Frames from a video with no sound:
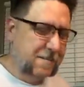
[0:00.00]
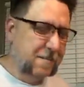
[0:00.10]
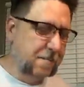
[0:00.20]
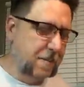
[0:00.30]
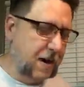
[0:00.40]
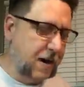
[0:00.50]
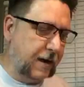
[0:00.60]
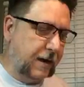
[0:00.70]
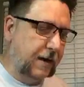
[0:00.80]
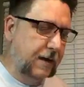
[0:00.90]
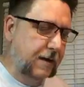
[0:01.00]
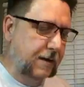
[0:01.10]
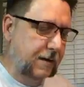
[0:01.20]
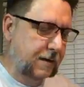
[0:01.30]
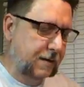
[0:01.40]
Mike.
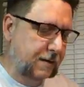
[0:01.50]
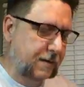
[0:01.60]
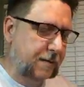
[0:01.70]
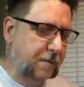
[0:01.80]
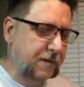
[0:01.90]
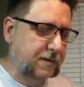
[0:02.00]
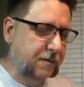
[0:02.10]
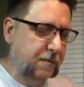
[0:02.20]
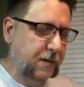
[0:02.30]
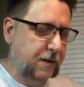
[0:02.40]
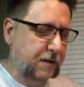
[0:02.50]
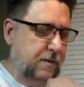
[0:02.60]
Messing with me.